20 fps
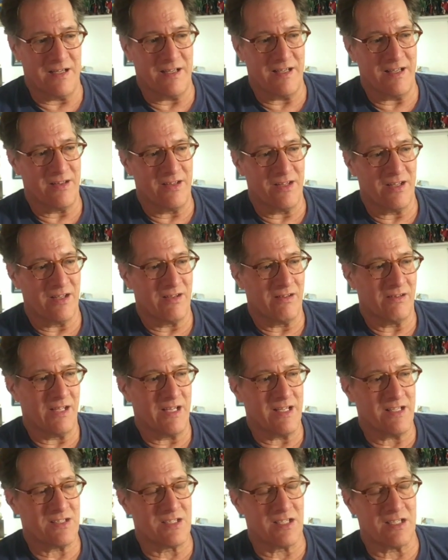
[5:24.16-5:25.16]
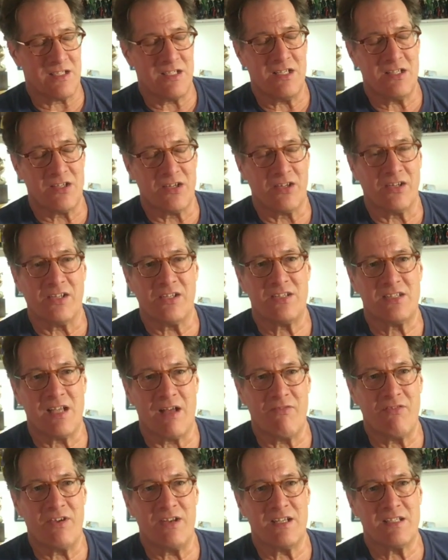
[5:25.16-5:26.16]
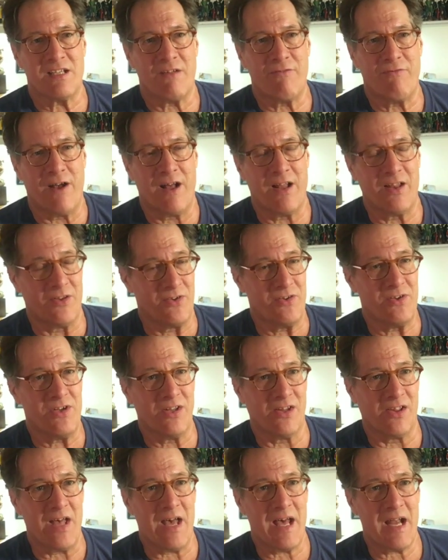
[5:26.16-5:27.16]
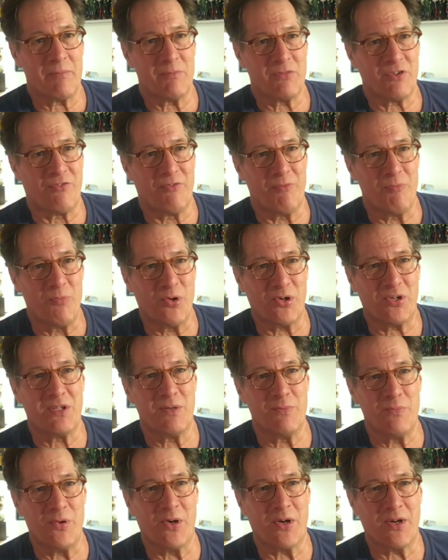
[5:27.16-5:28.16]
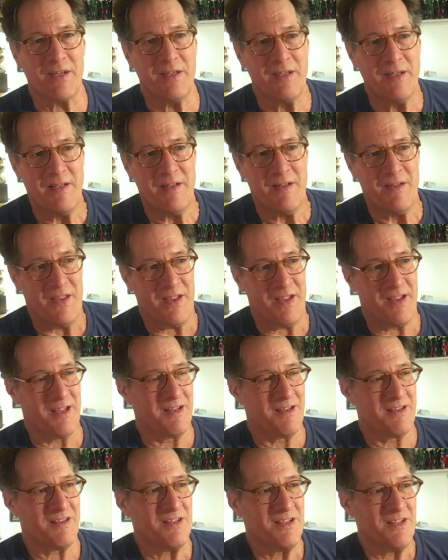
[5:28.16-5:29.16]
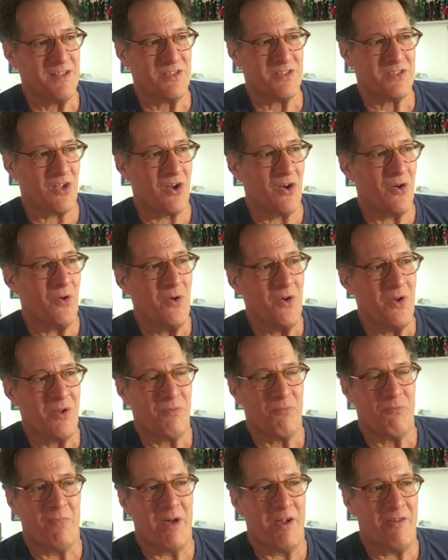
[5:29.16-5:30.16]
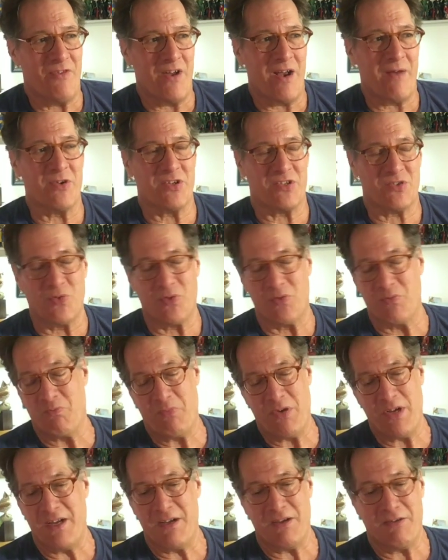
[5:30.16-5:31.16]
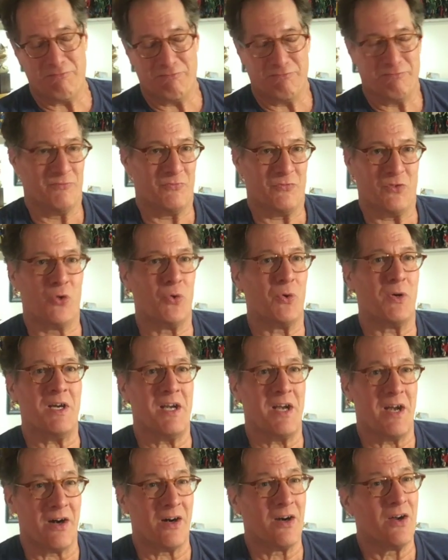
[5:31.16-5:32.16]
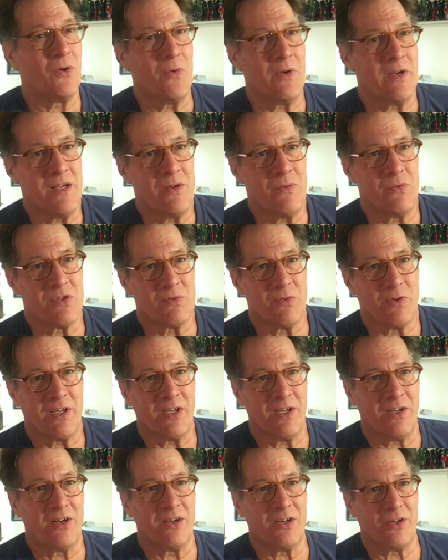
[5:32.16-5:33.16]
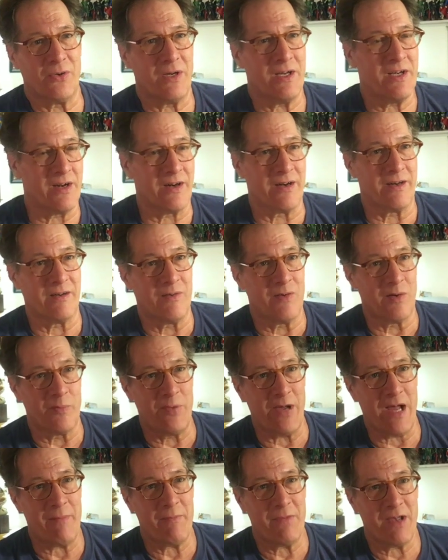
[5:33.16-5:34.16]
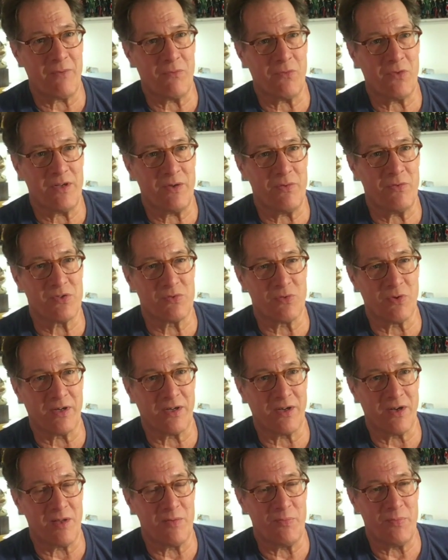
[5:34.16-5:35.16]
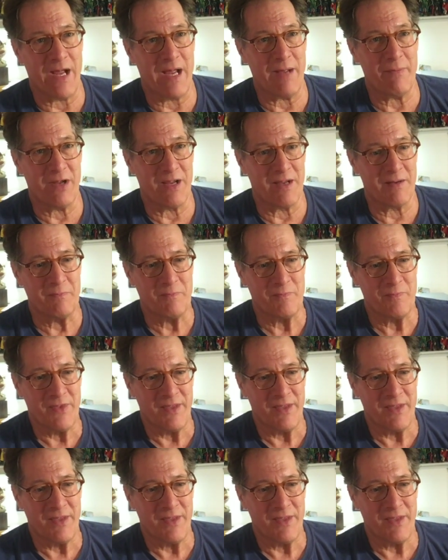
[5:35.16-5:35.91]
In the late 60s and early 70s, I followed Neil Adams from book to book. And so my favorites would be Green Arrow when he was working on Green Arrow, or Batman when he was working on Batman.